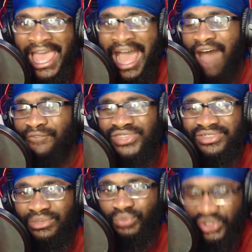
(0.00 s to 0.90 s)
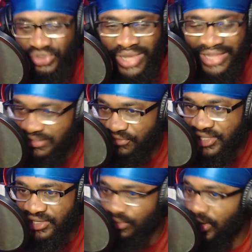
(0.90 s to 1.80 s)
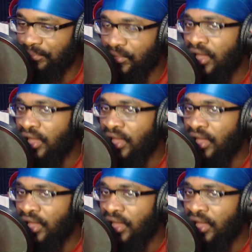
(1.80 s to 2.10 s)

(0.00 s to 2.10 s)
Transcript: Obviously, Ritsu got defeated, right?